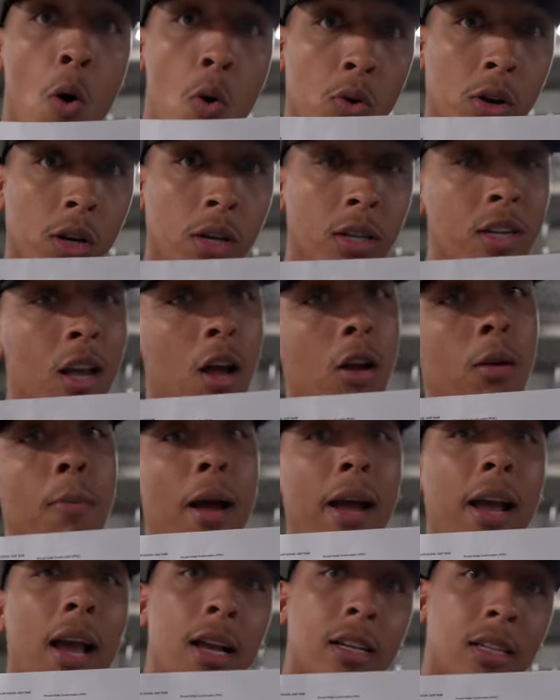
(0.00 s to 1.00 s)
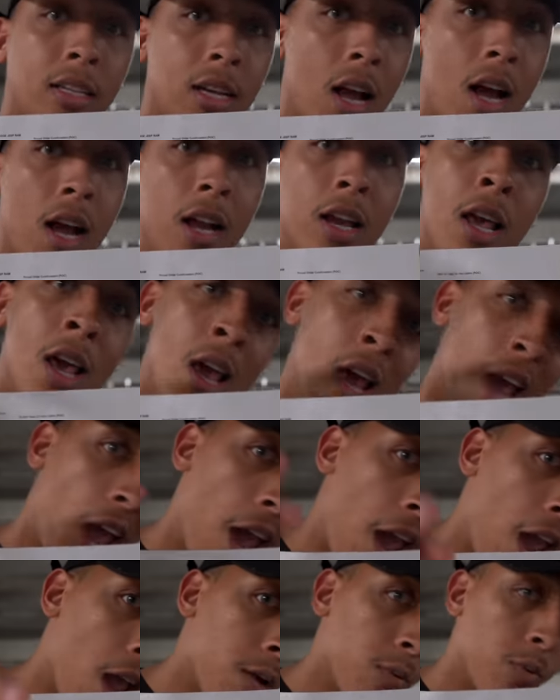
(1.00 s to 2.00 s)
owner. Shout out to my guy, Sean,
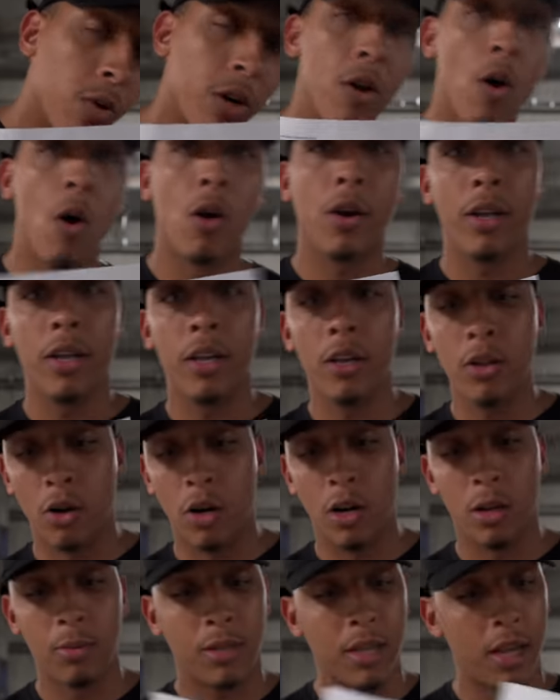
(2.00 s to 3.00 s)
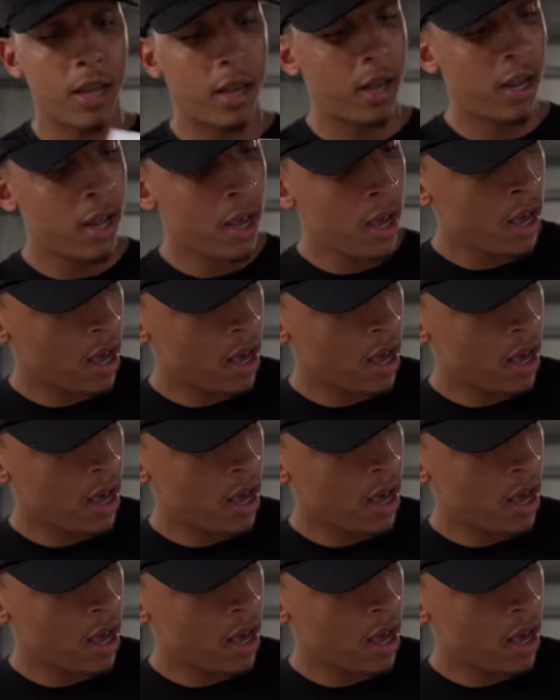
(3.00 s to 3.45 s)
and Rinaldi. You know what I'm saying?